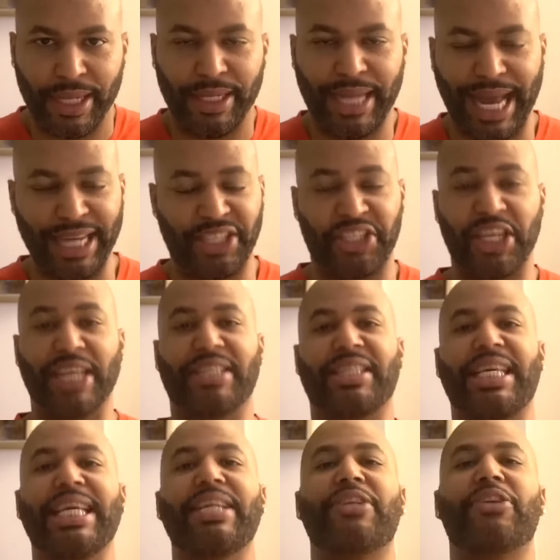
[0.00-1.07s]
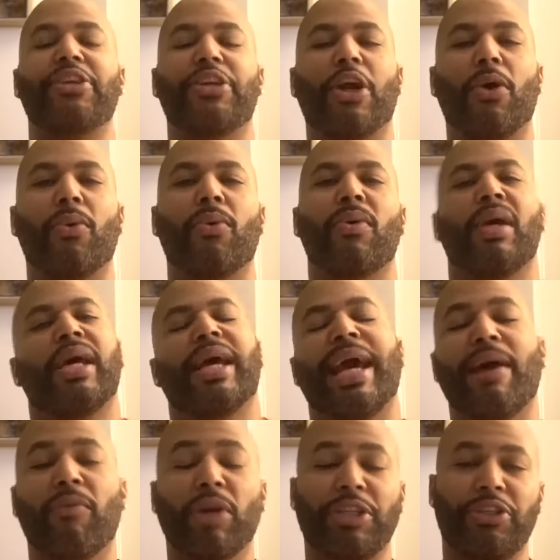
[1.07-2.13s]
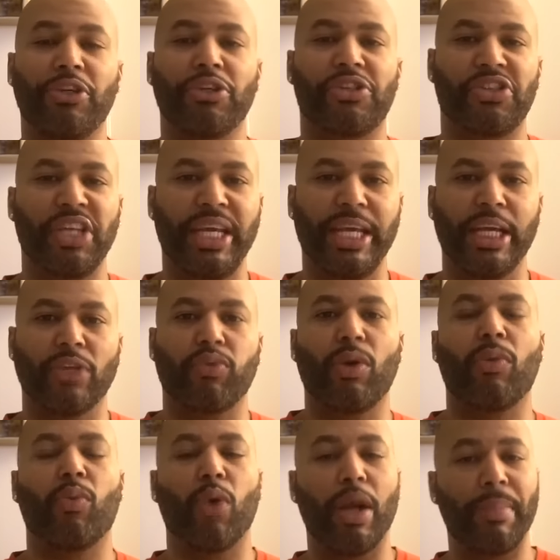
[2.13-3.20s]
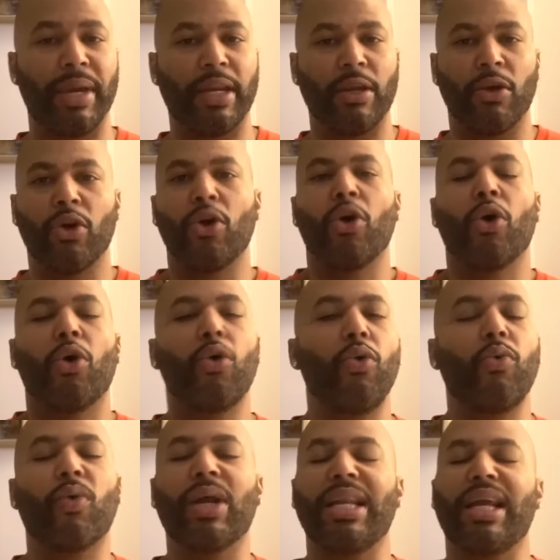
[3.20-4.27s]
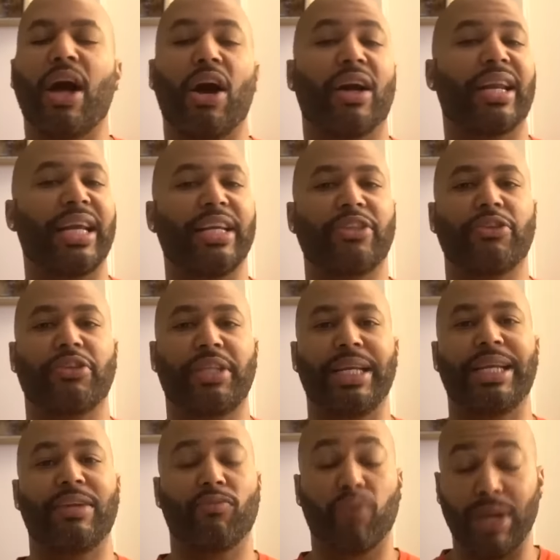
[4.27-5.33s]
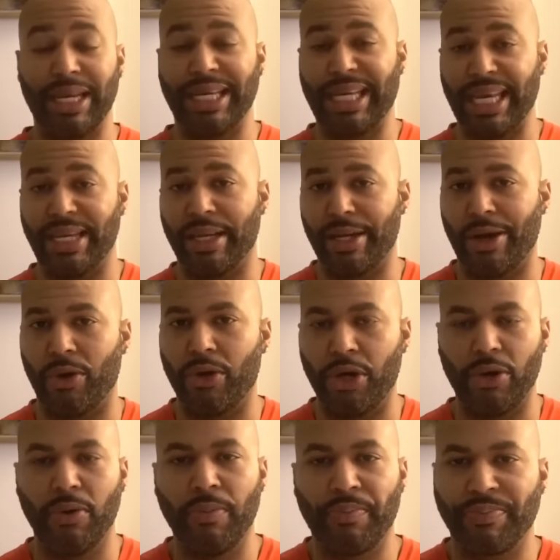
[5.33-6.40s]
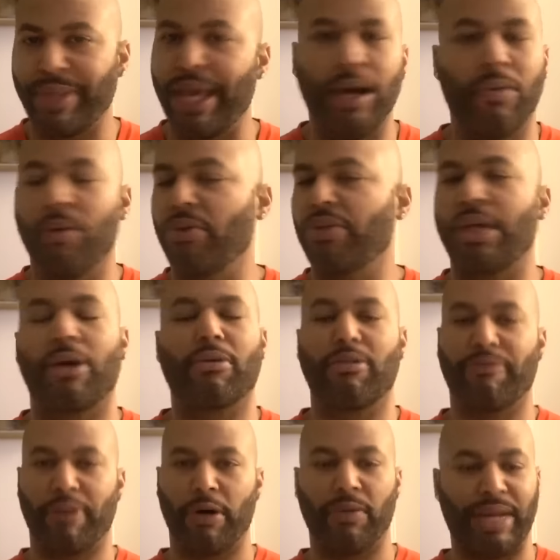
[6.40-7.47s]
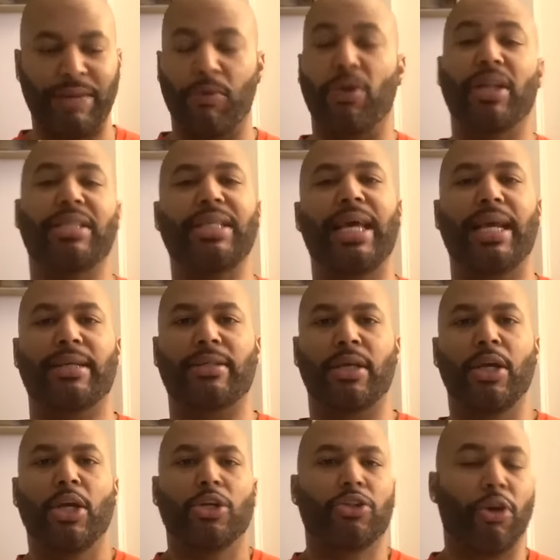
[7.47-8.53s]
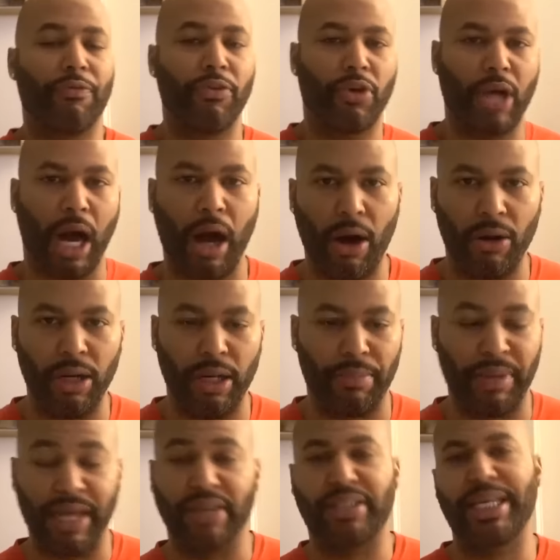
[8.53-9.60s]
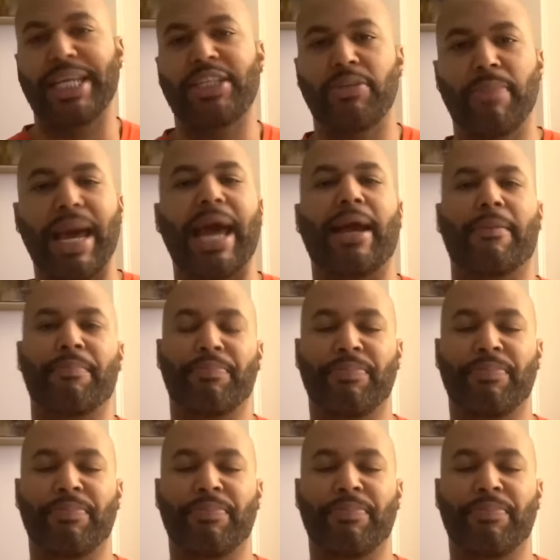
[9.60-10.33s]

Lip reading: That's just getting to know. And what you'll see is with women who really aren't interested in really getting to know you, they don't want to talk on the phone, they want to text. So if you call them, they'll text you back.